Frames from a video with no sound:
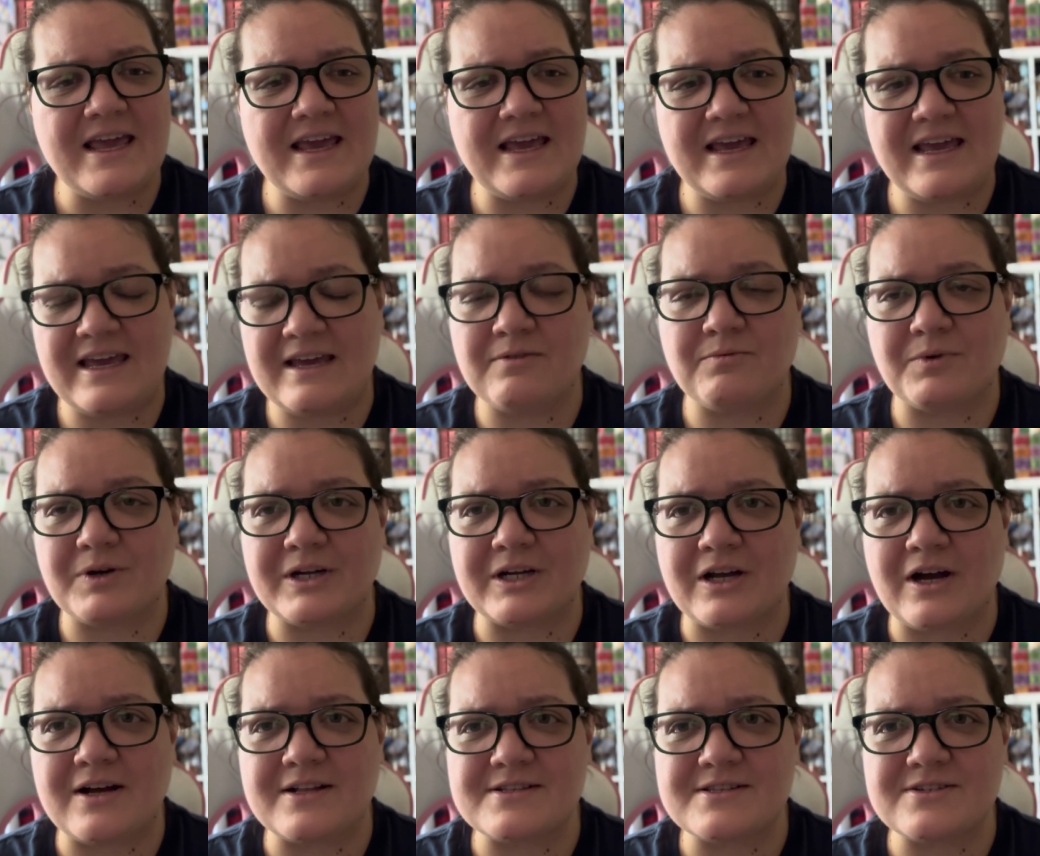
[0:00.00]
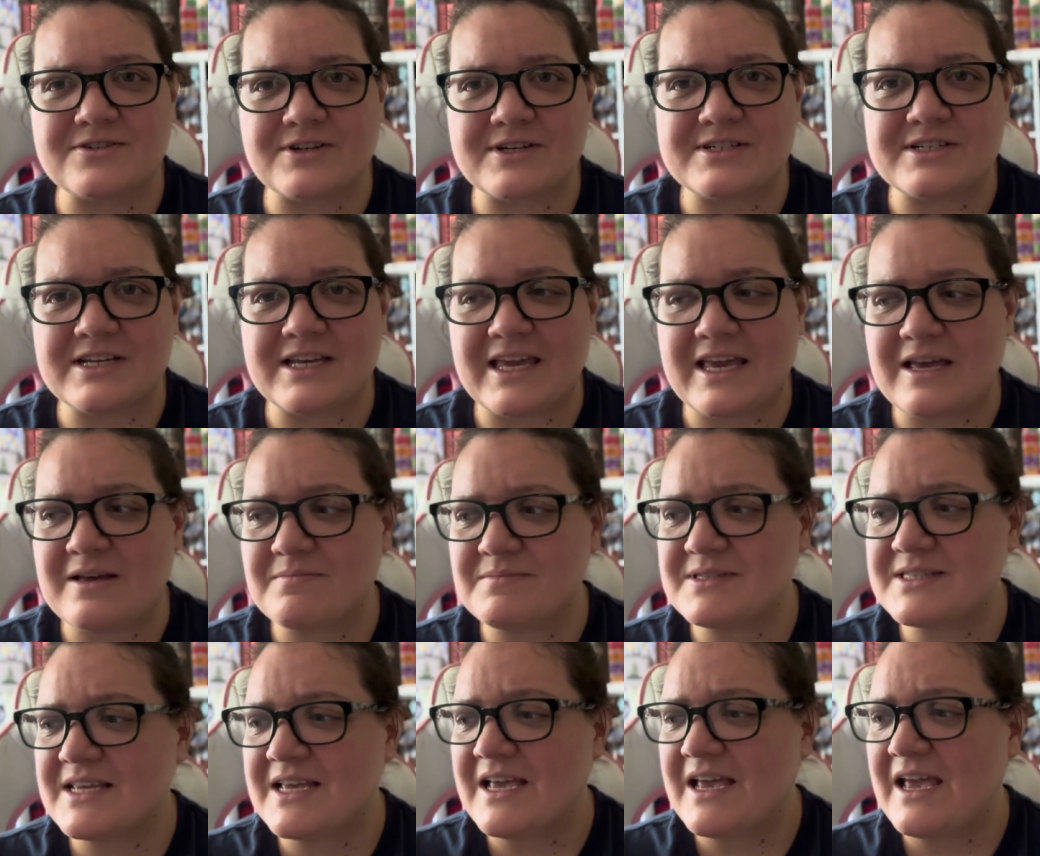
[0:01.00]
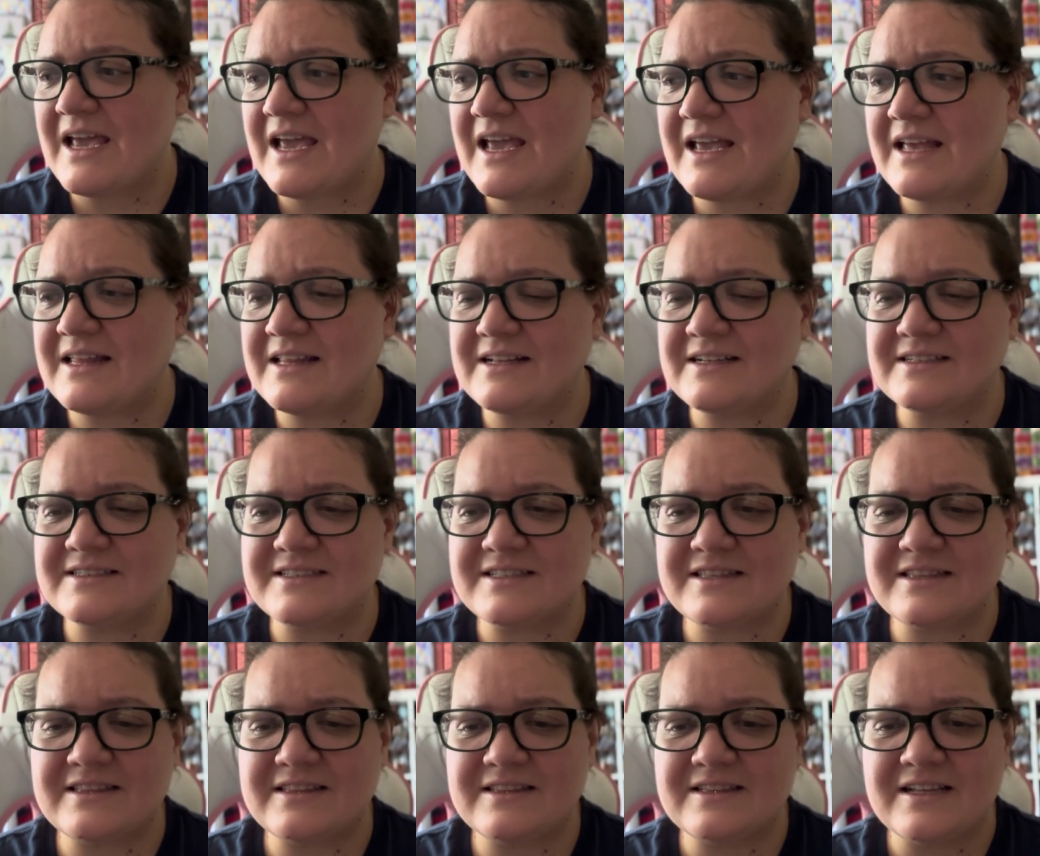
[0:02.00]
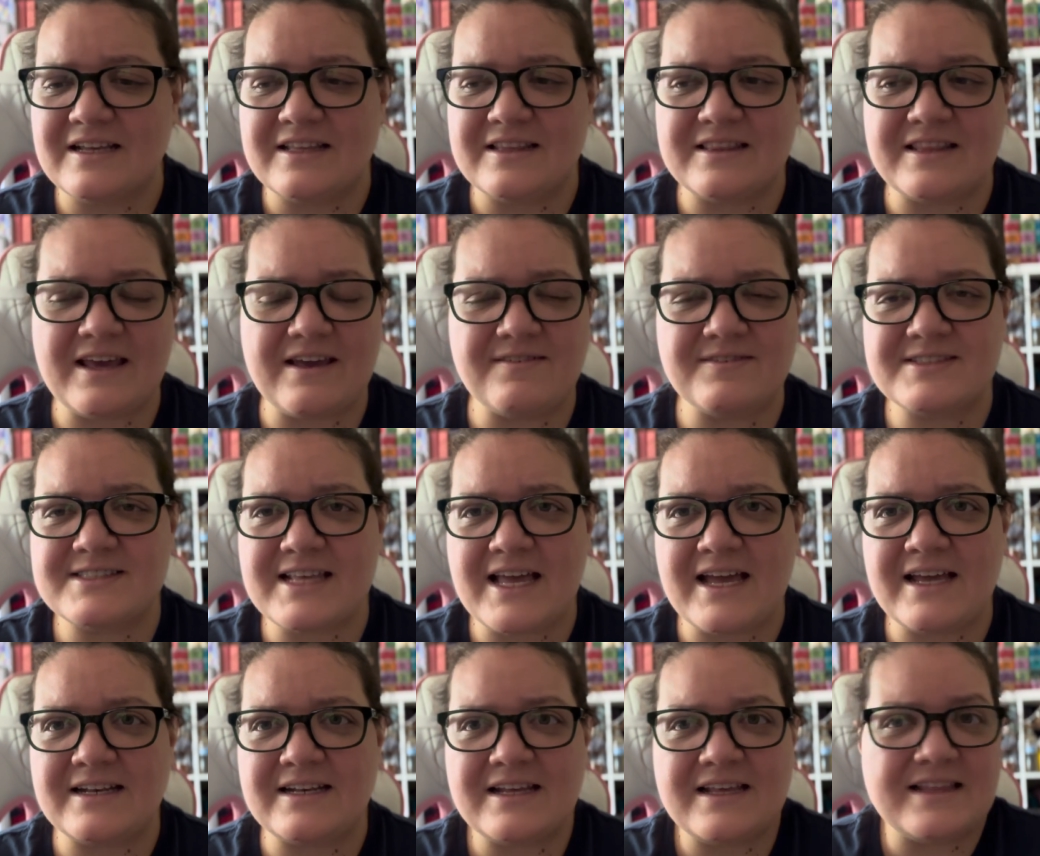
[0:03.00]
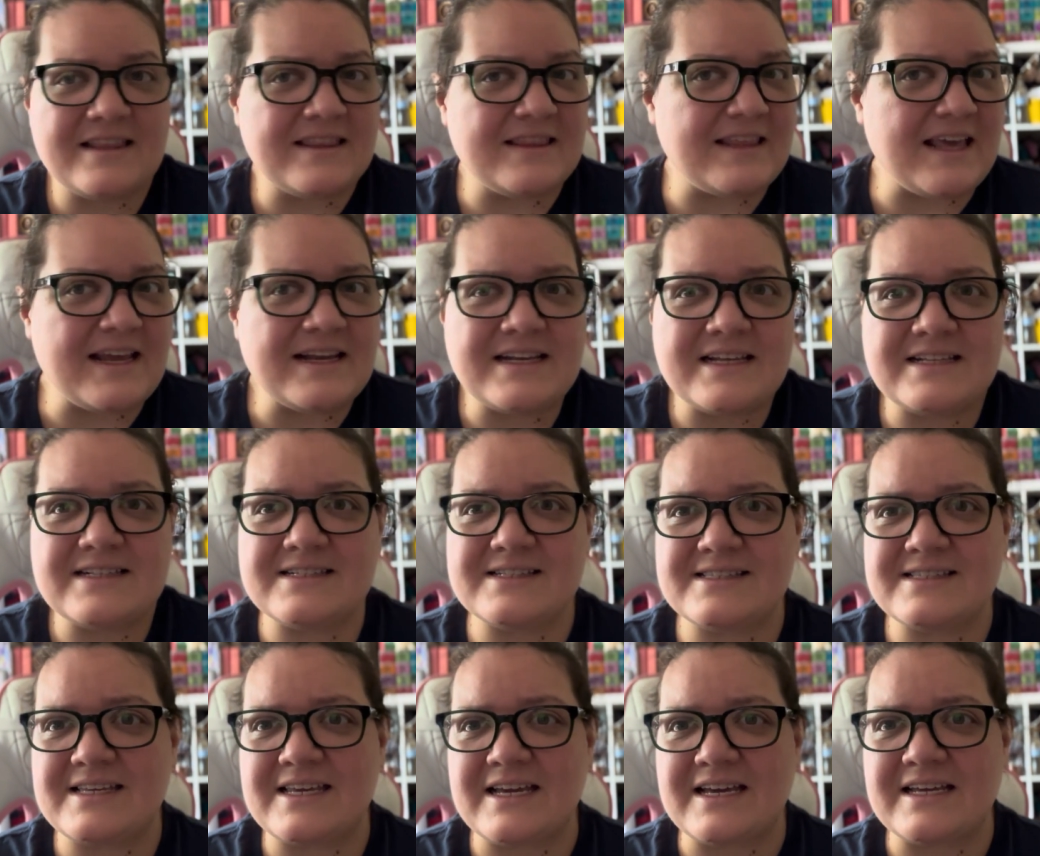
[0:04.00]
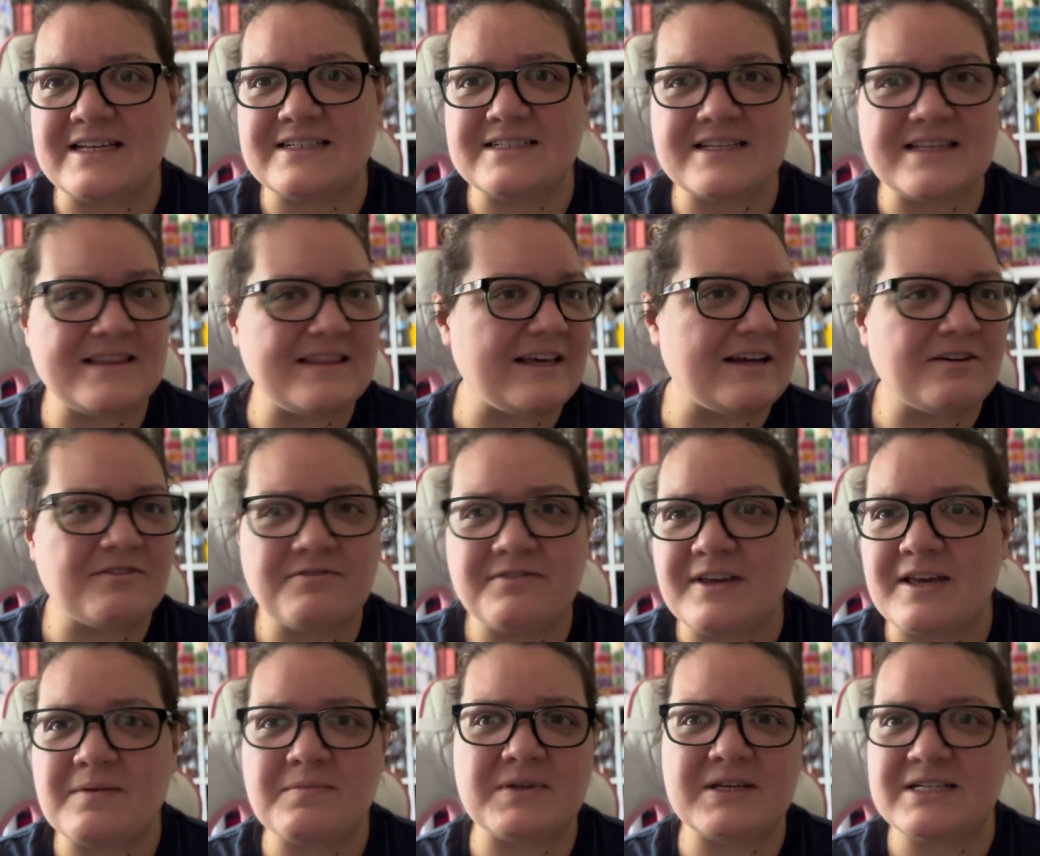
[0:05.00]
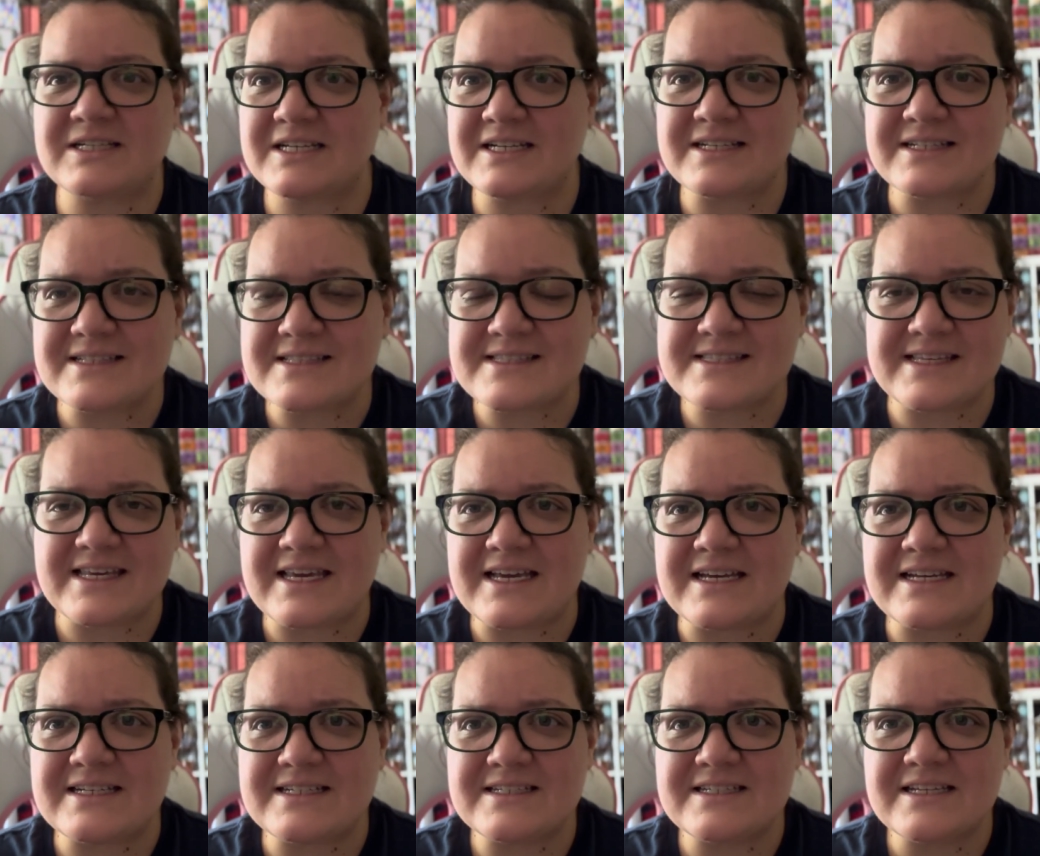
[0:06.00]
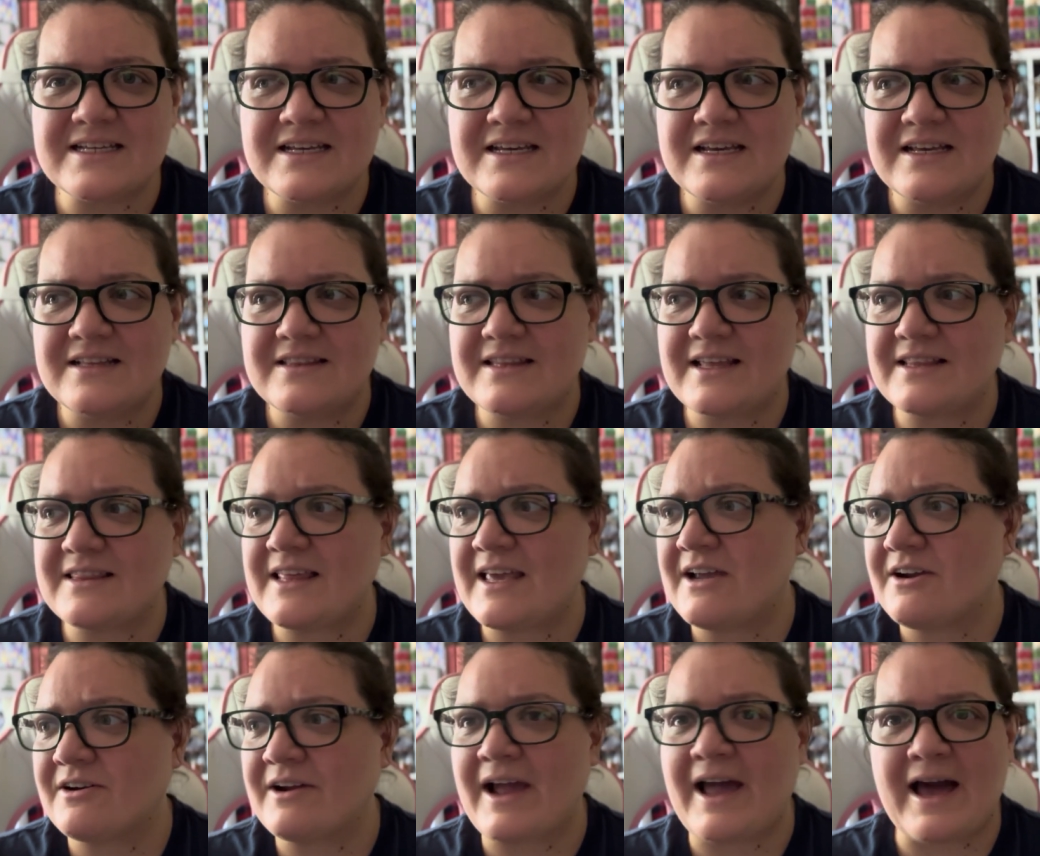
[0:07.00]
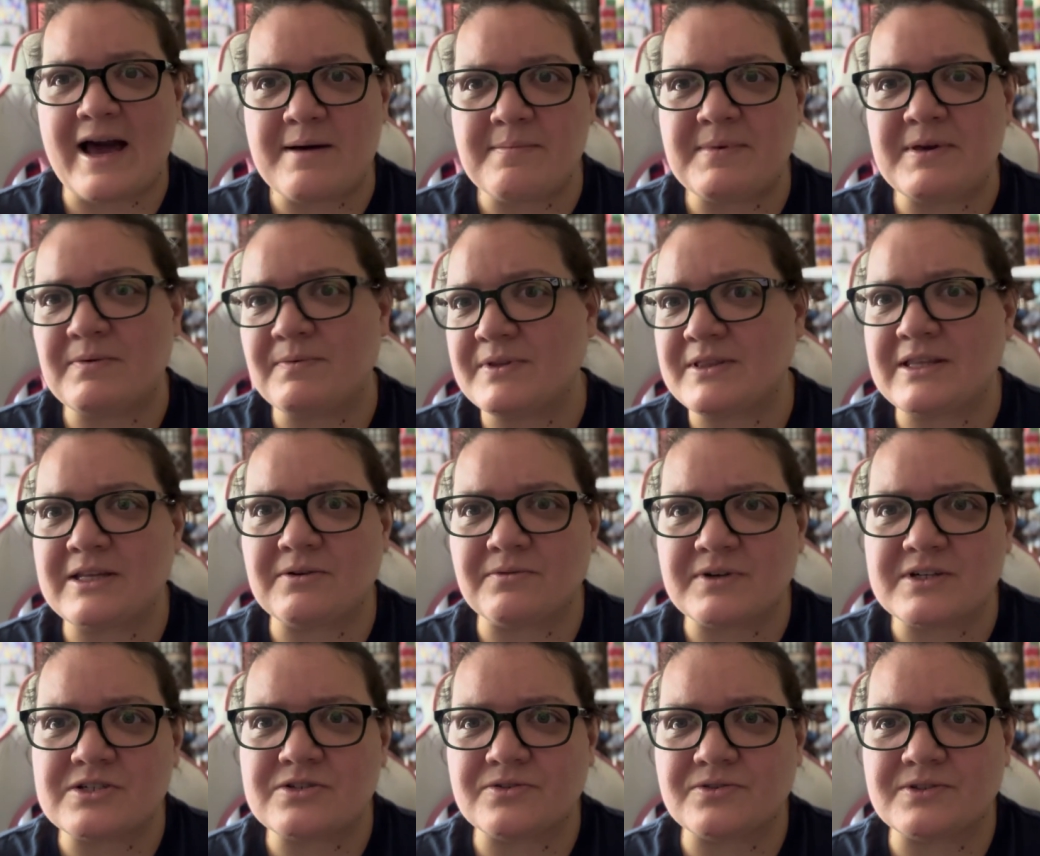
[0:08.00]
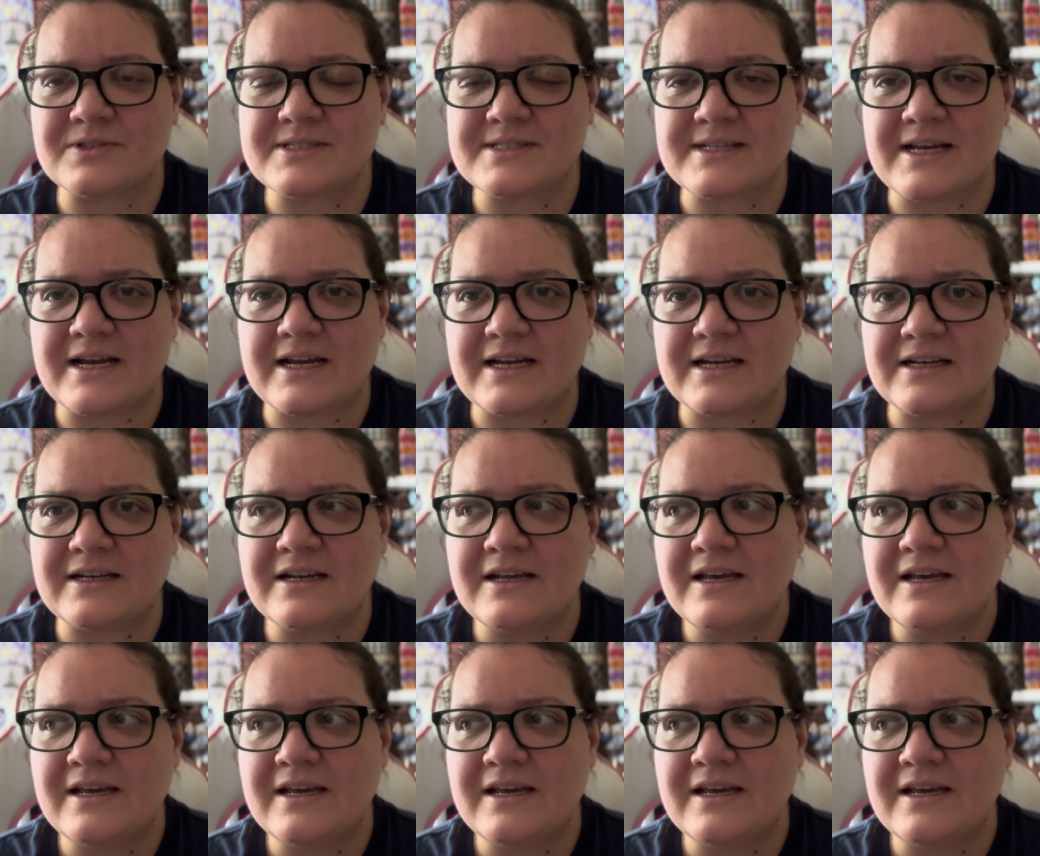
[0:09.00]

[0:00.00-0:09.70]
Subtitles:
and were in concentration camps, and they've said they didn't see it, their family didn't see it, that they are happy with the original design.